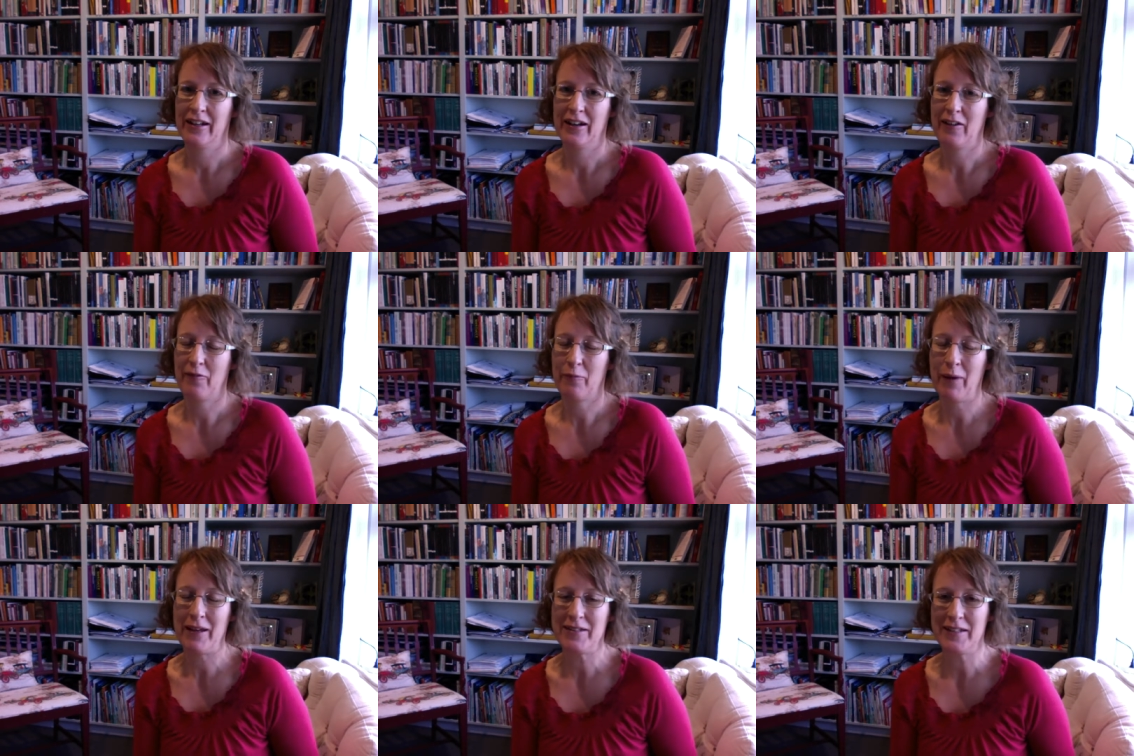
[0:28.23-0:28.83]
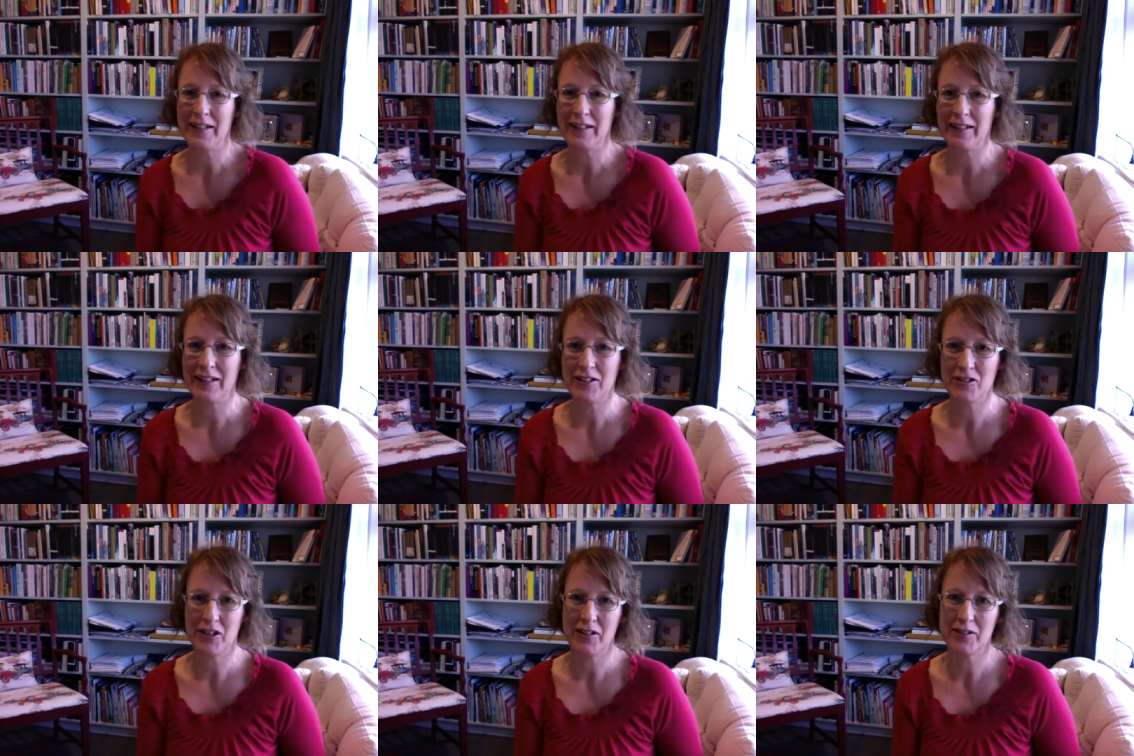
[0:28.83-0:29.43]
I've
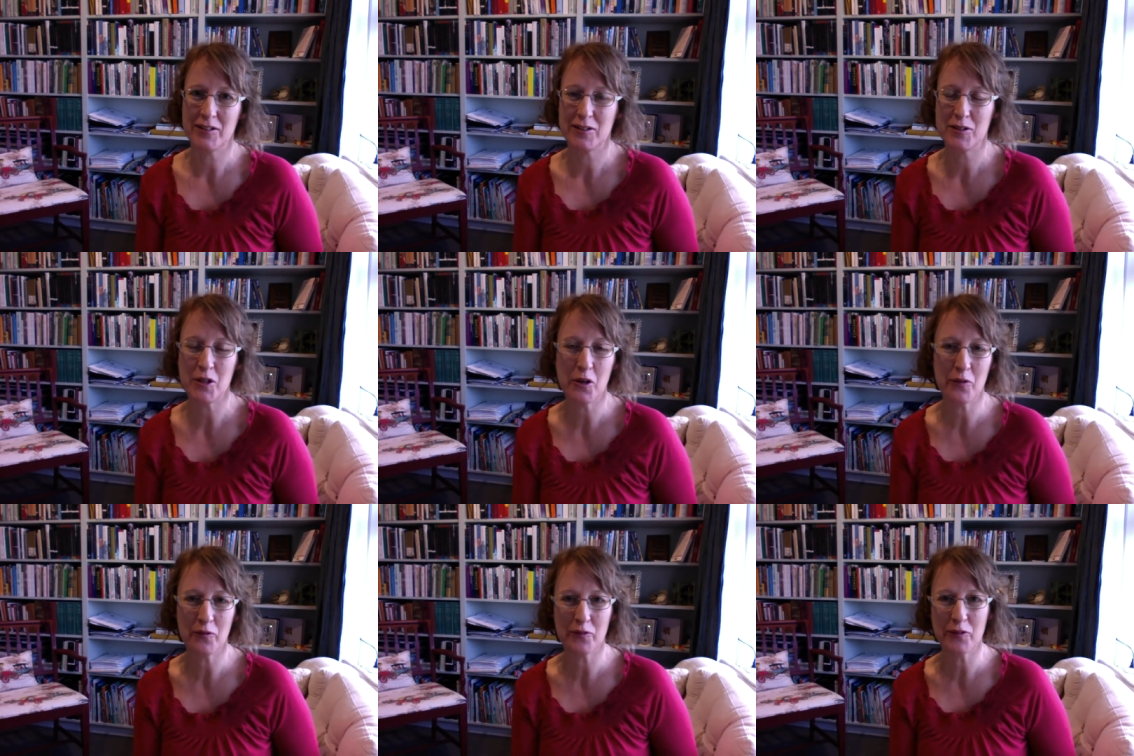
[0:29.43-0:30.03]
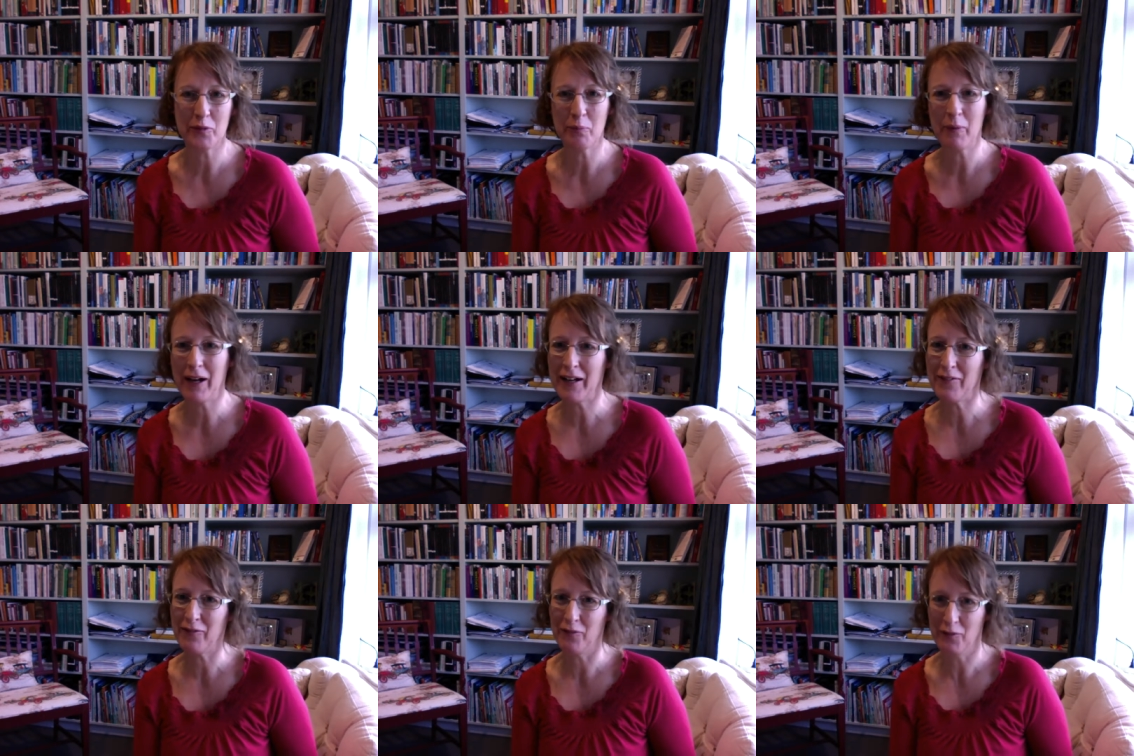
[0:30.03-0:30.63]
basically just surfed
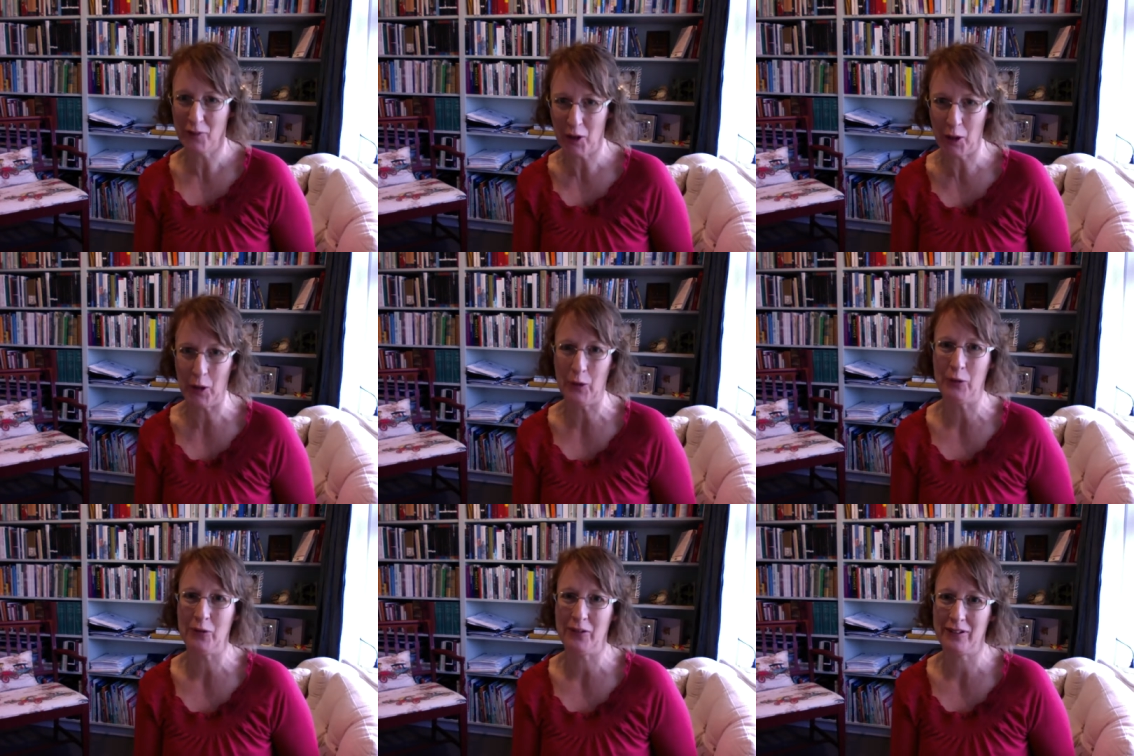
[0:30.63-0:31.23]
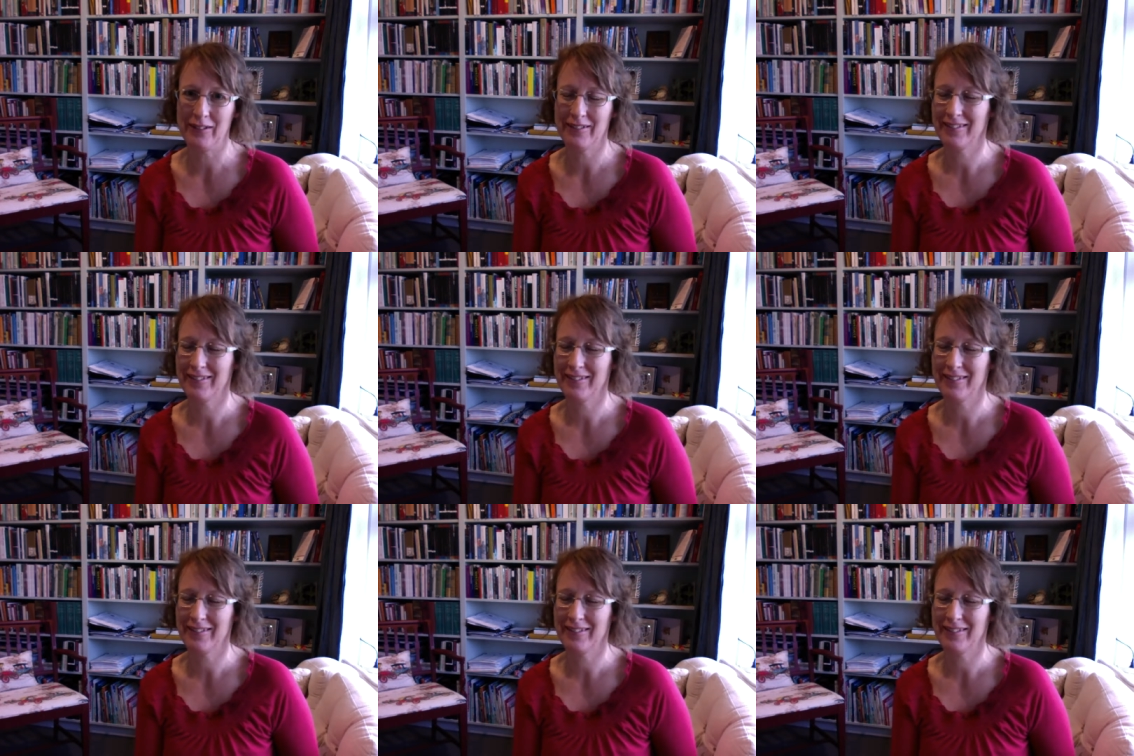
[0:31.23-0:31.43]
my phone.